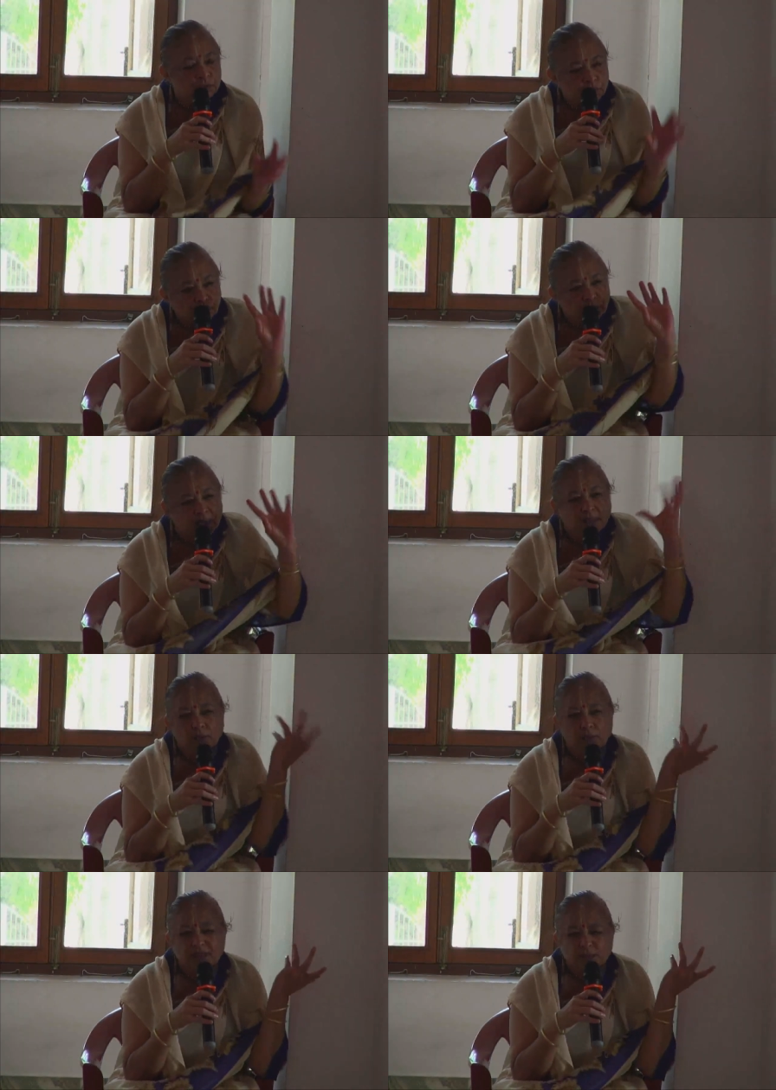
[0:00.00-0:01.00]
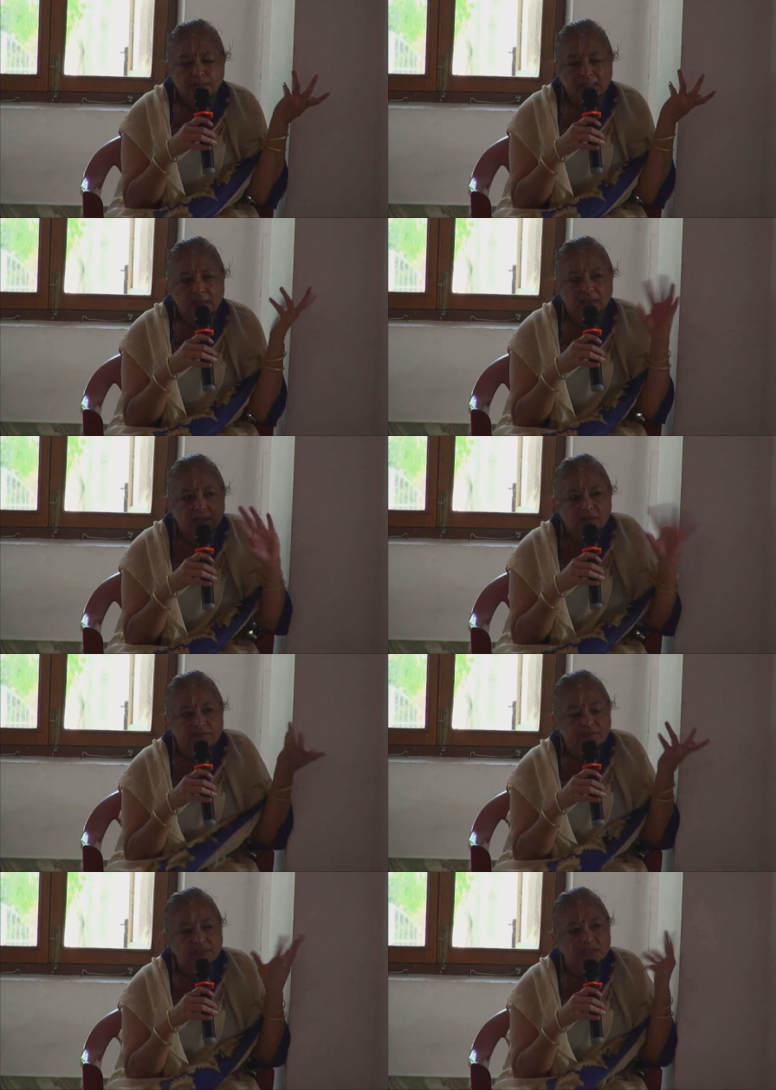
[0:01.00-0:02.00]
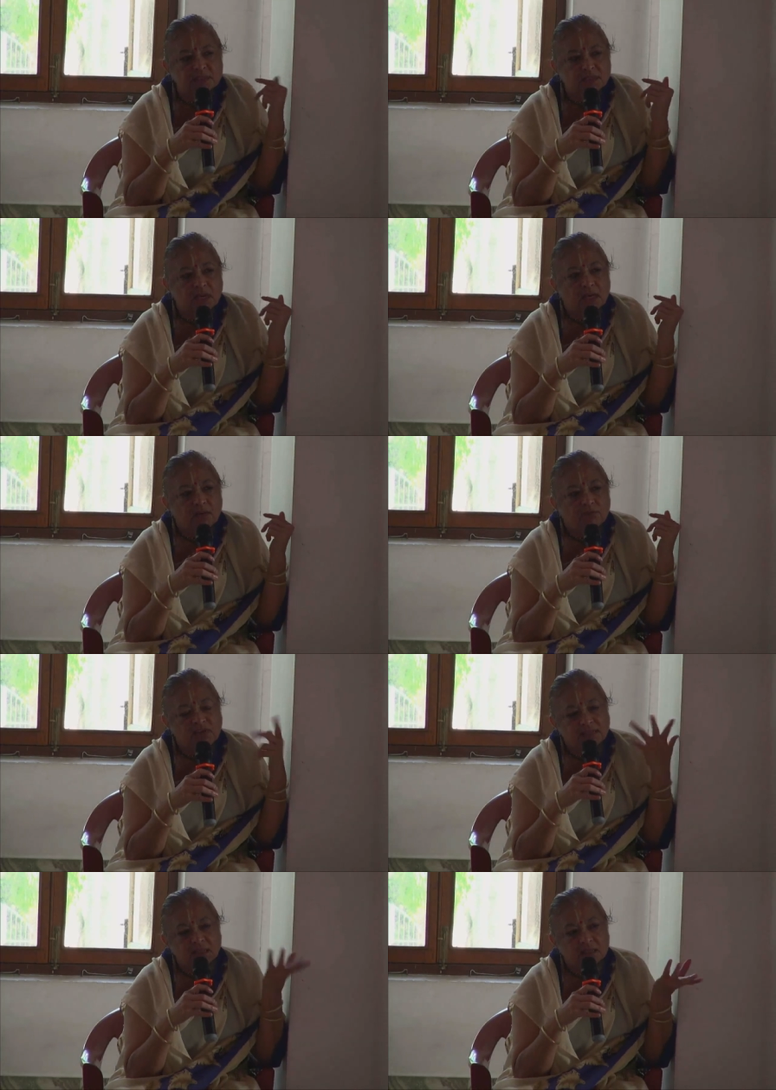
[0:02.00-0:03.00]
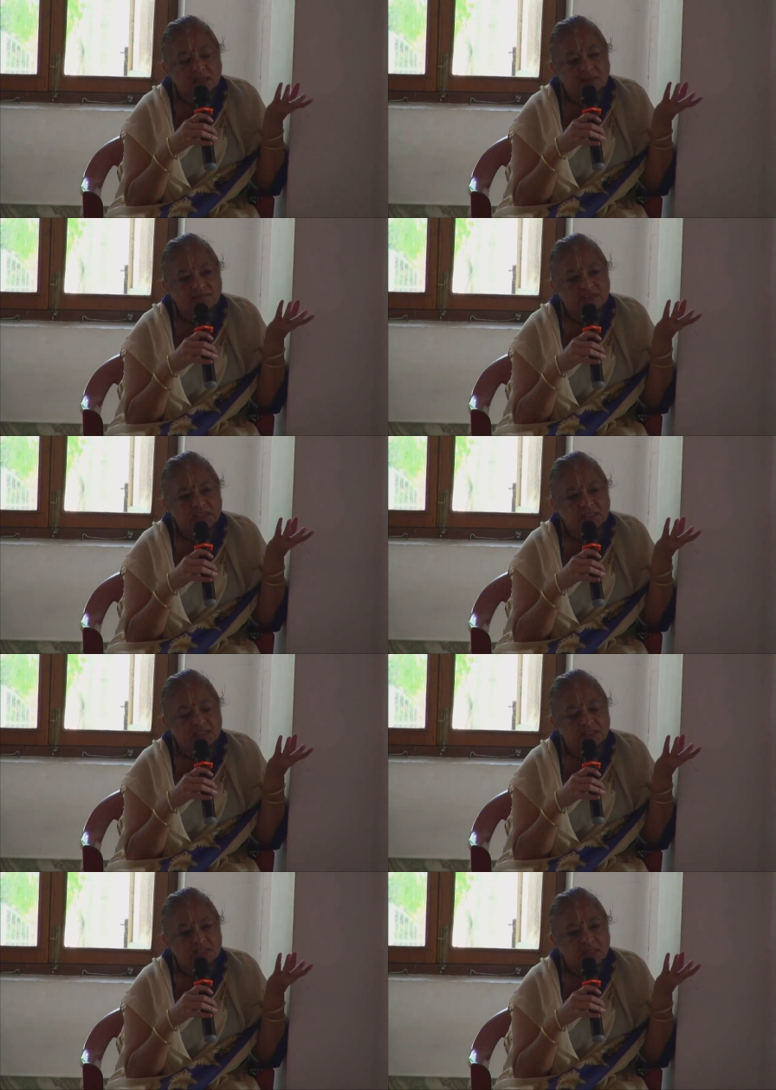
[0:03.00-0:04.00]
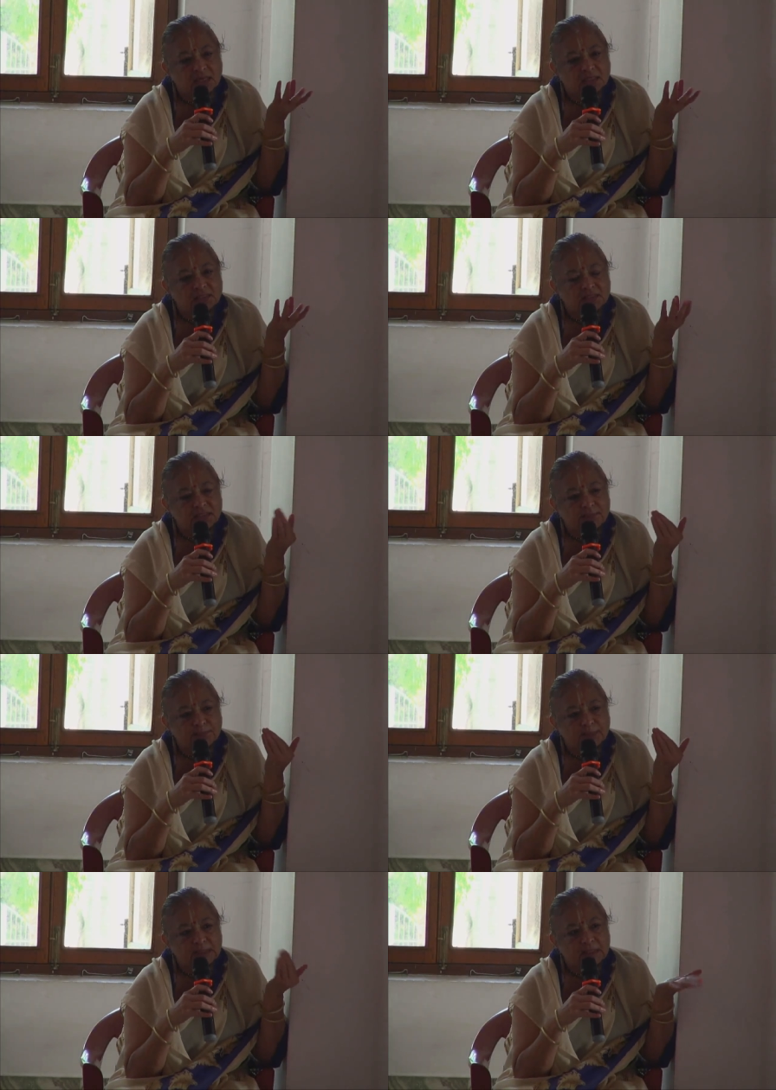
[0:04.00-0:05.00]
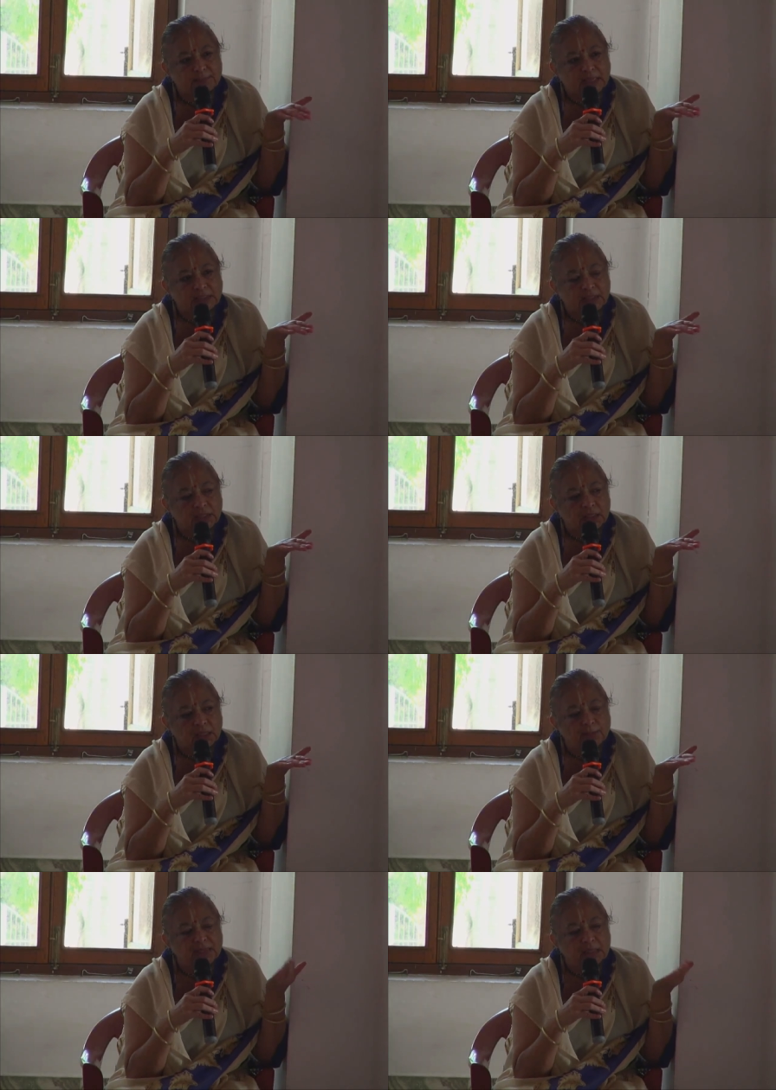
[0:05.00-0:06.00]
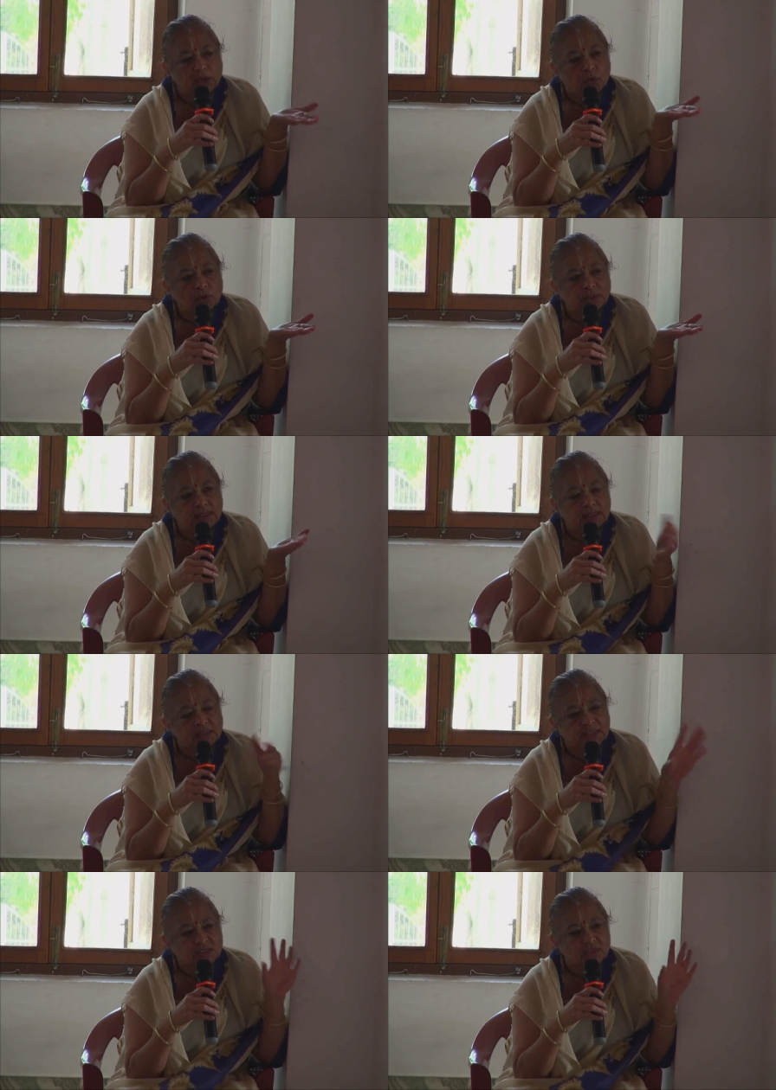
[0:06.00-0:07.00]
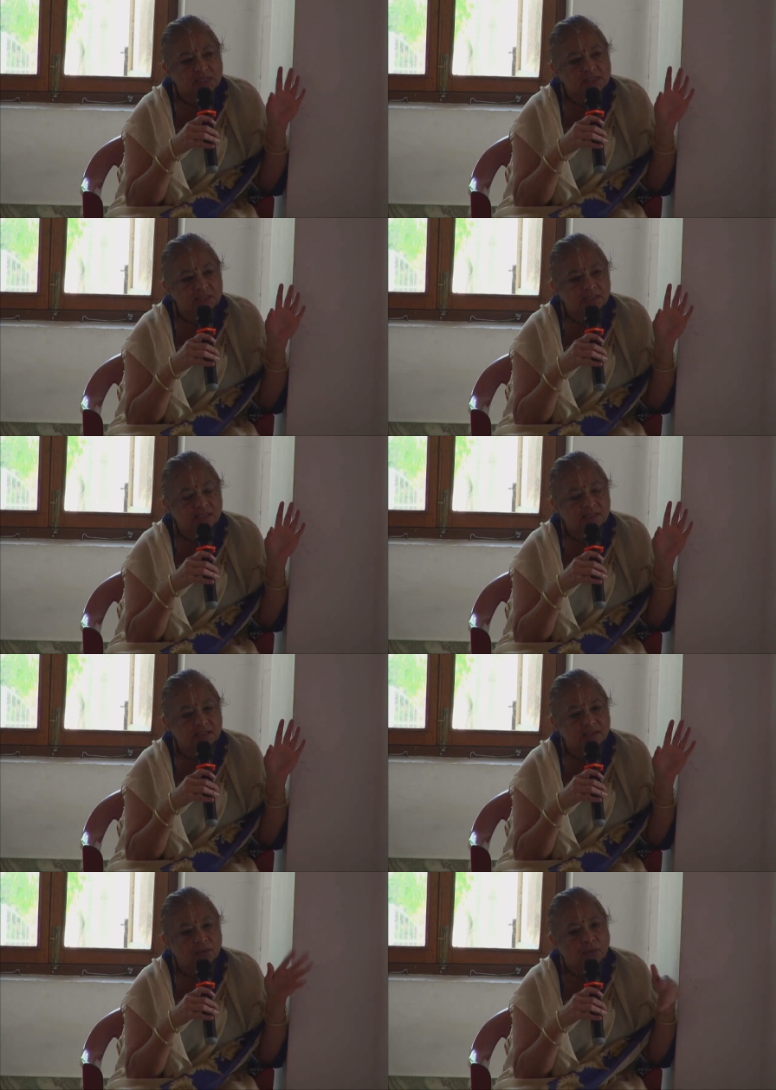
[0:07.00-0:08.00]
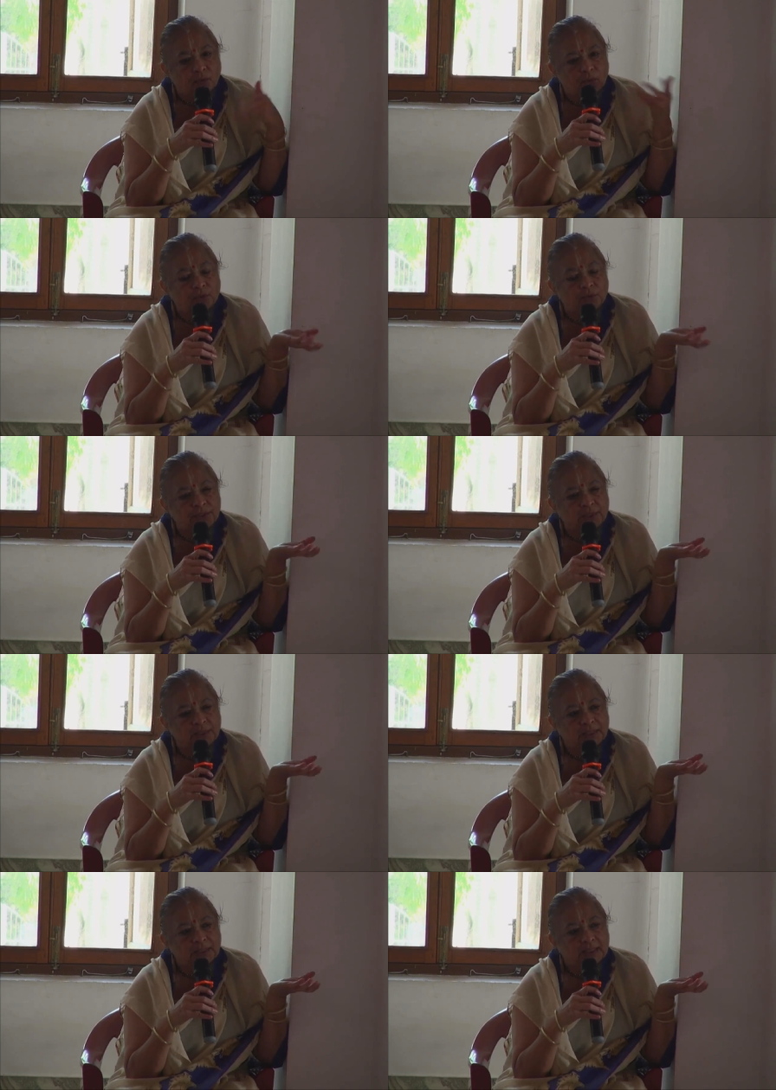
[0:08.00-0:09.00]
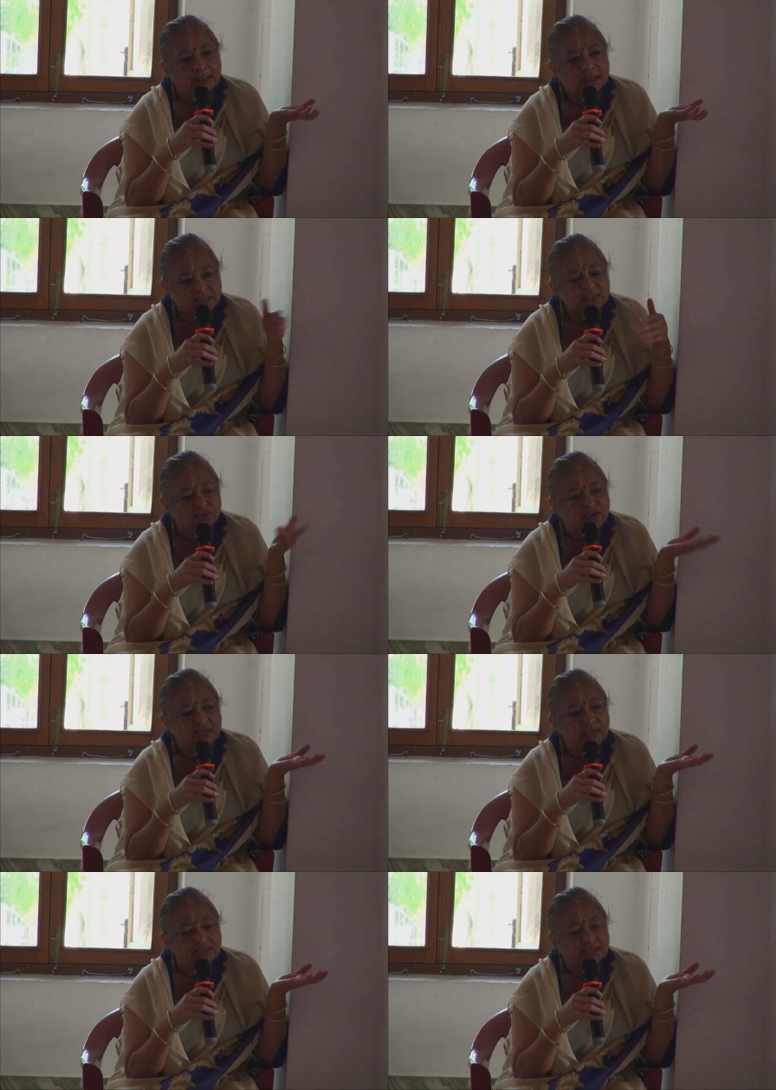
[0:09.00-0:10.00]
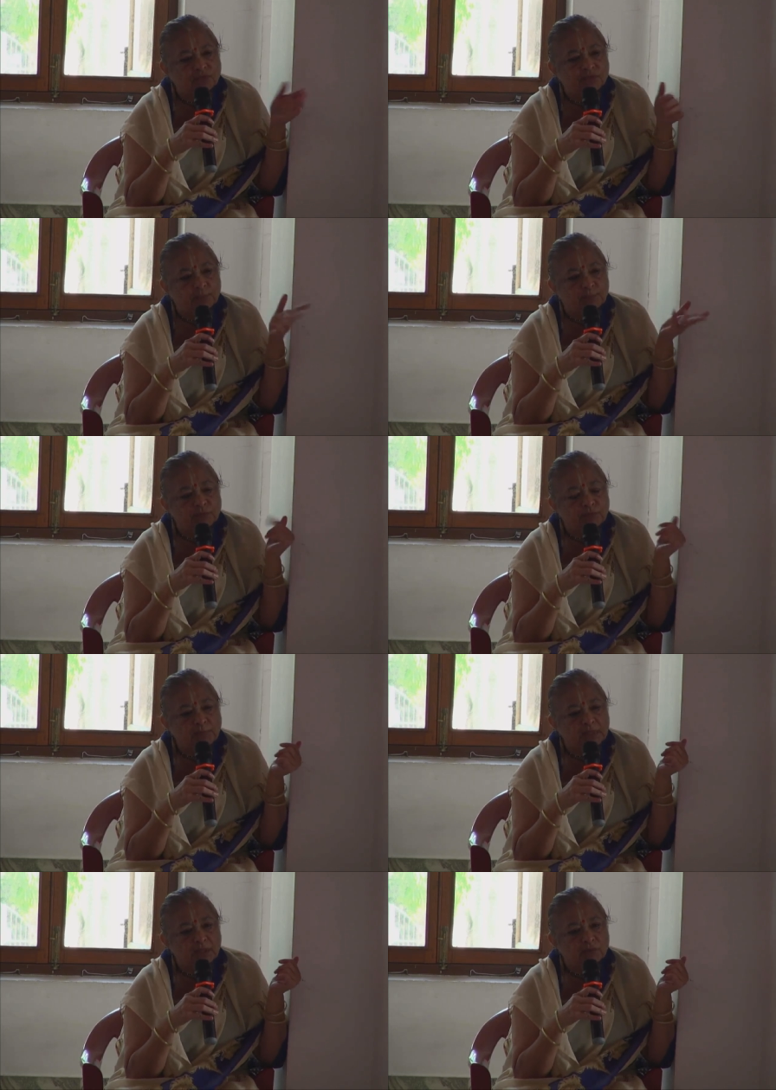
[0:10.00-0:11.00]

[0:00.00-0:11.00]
So can you explain the difference, whether if it is simply by coming in contact, it is transcendental or it is valid that we are performing